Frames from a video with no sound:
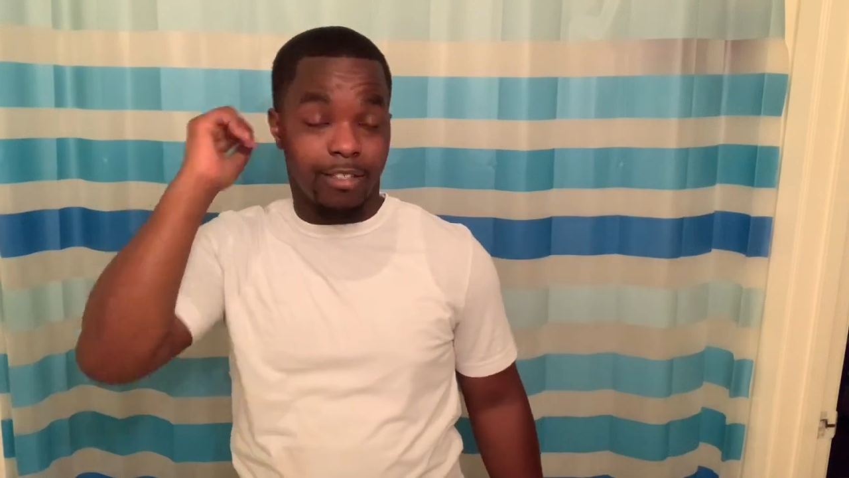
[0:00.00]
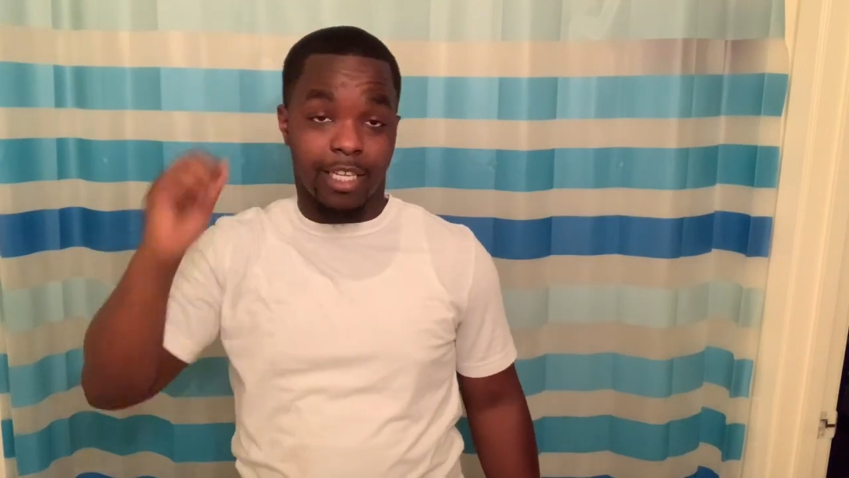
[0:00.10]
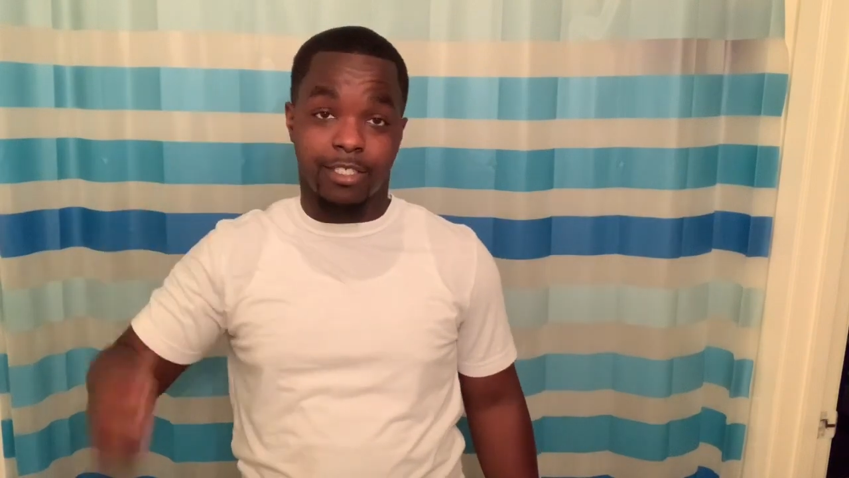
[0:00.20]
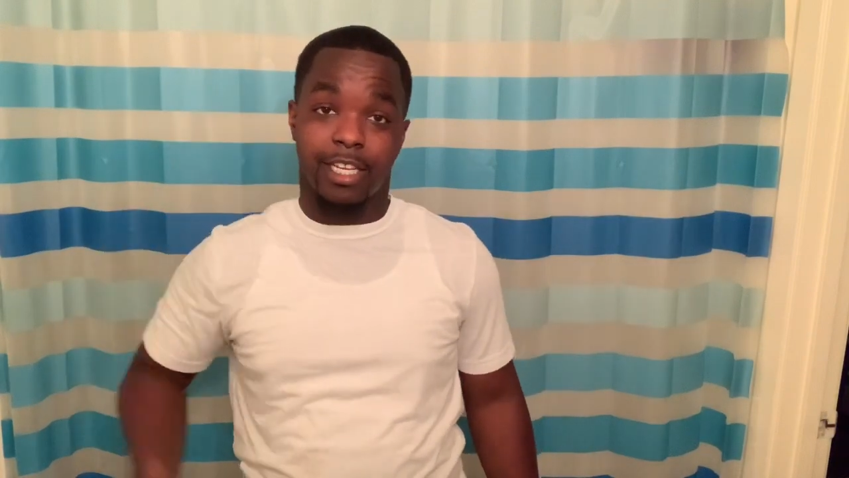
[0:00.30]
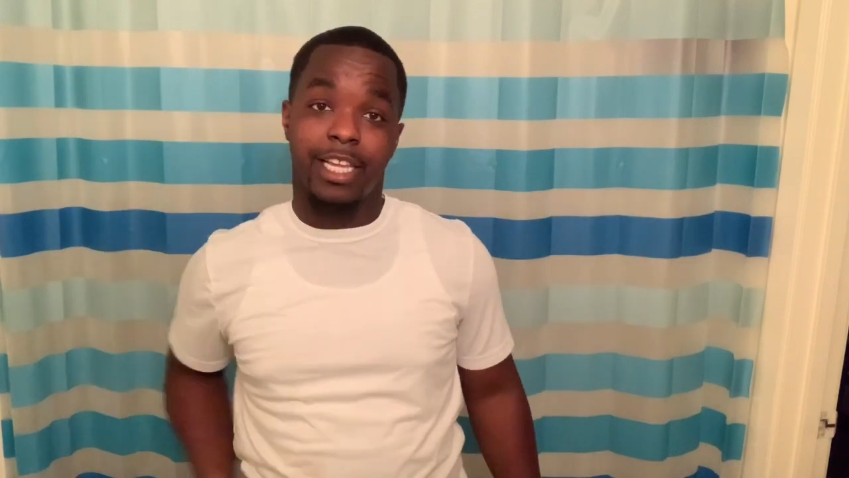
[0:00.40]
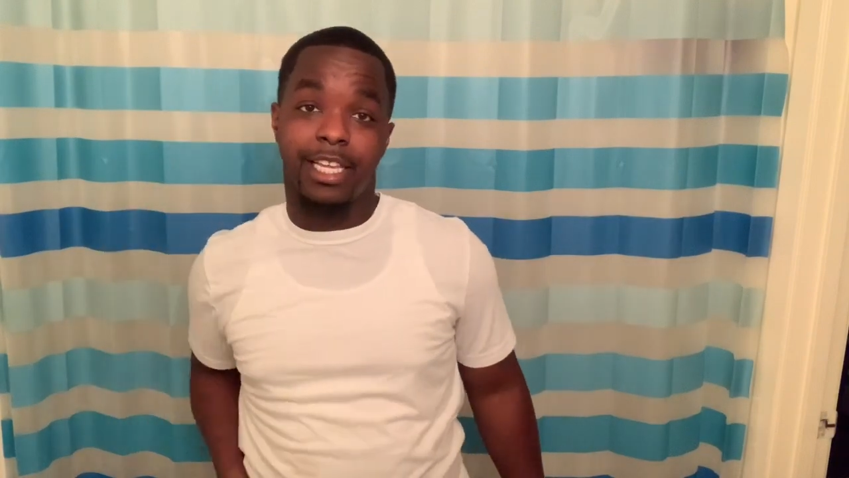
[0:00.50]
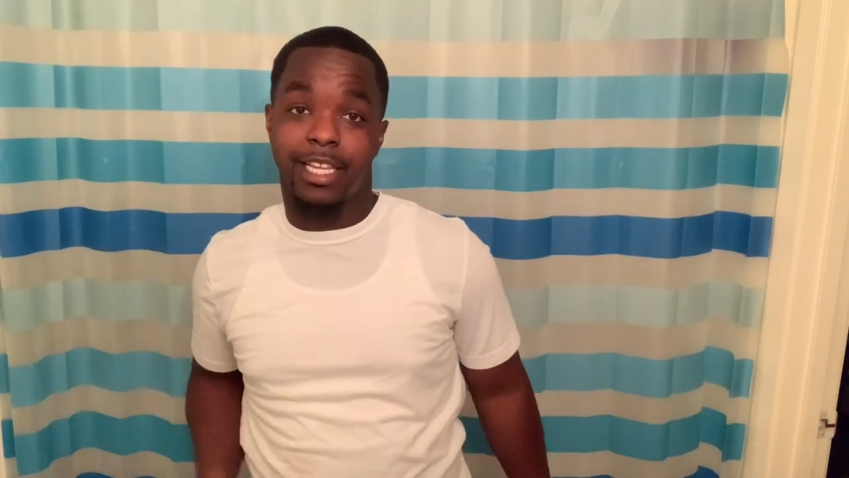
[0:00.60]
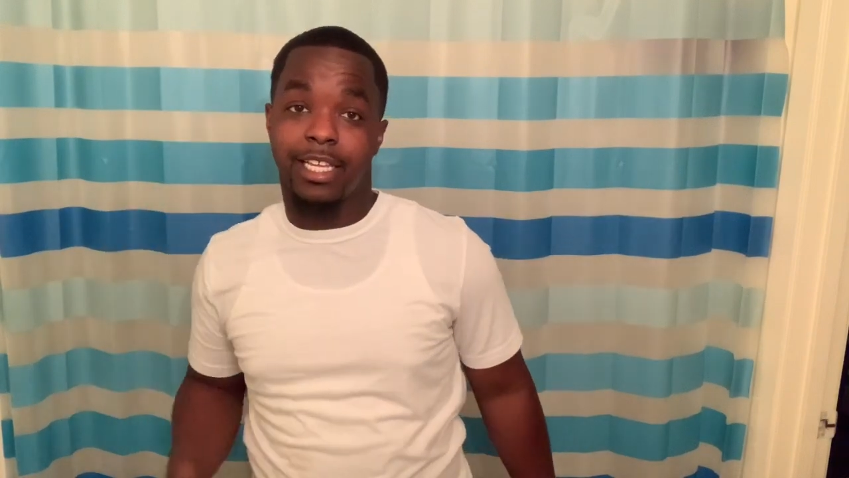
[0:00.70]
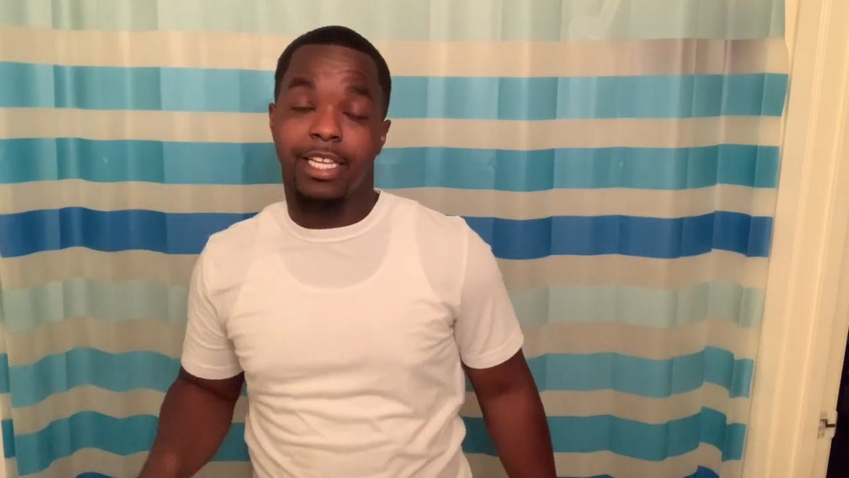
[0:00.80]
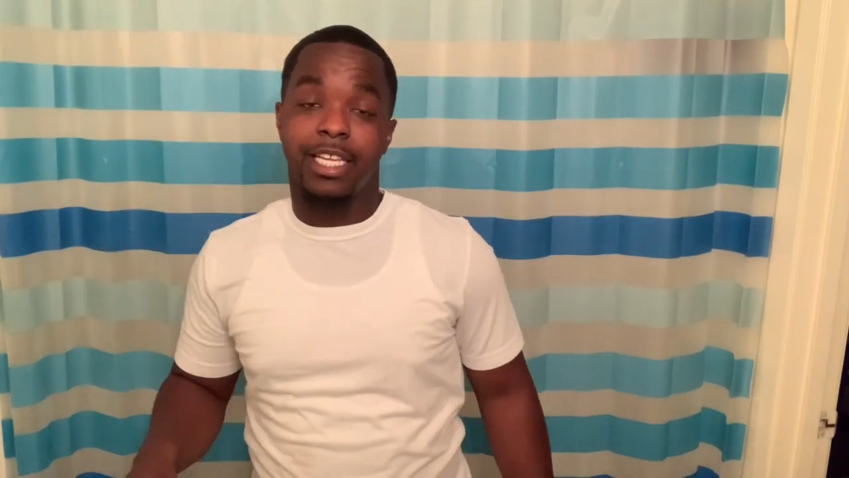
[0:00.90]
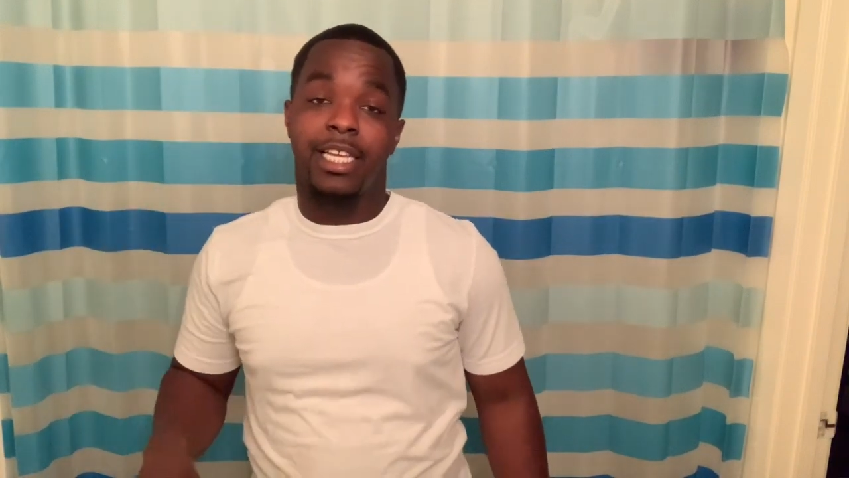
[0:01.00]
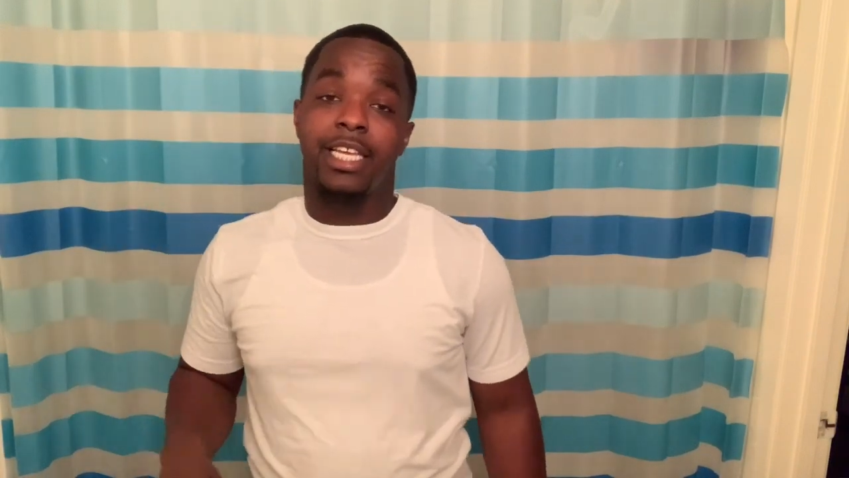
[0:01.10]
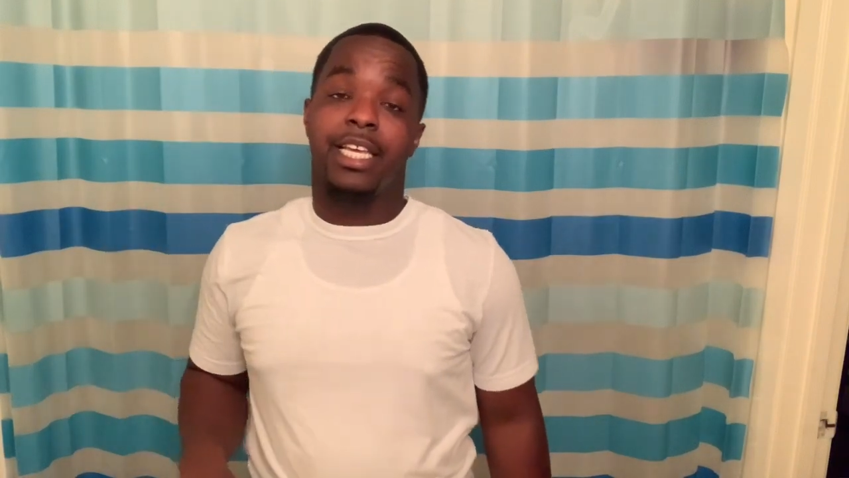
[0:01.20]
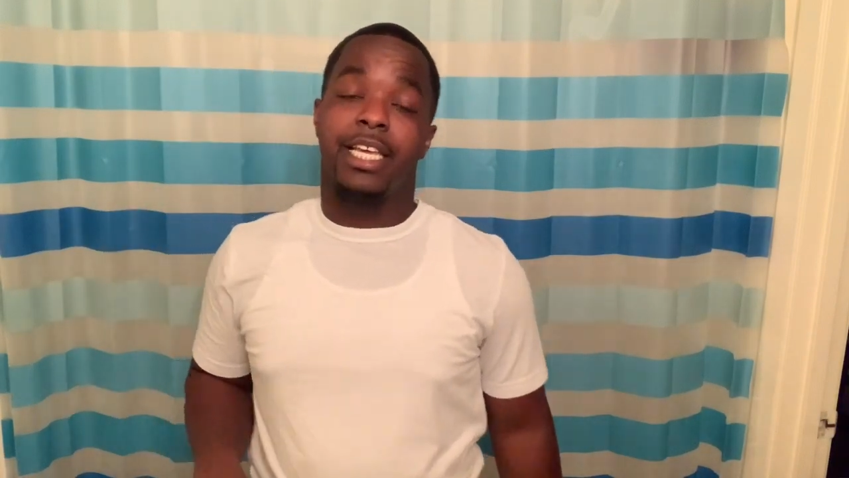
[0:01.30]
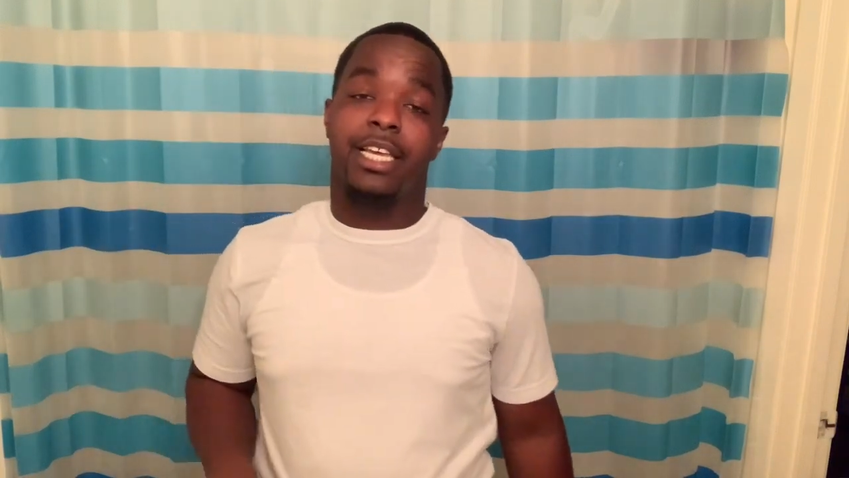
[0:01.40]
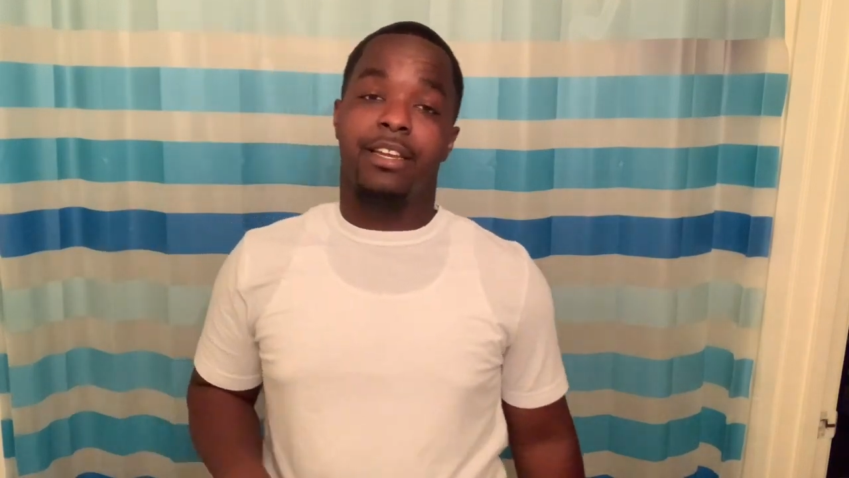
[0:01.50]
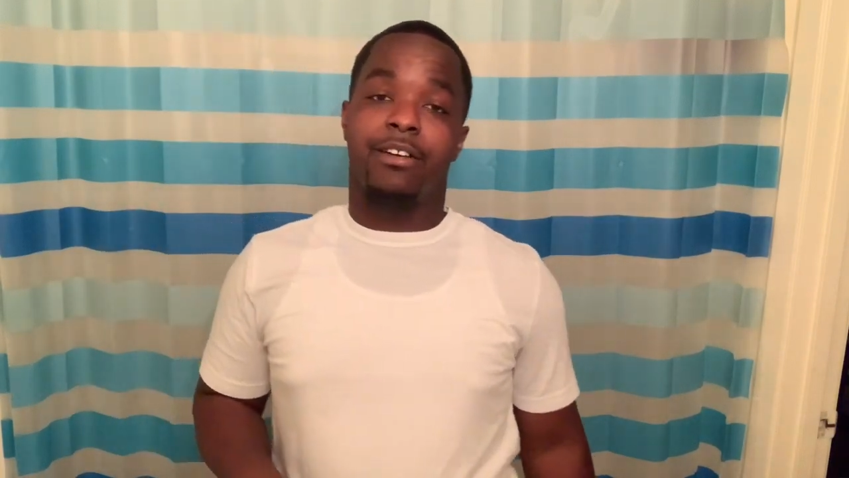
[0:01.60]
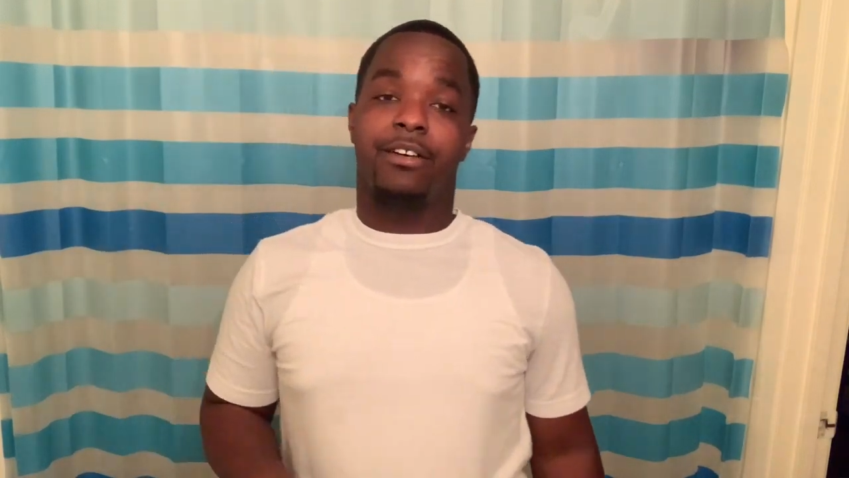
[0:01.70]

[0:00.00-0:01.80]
out your head, and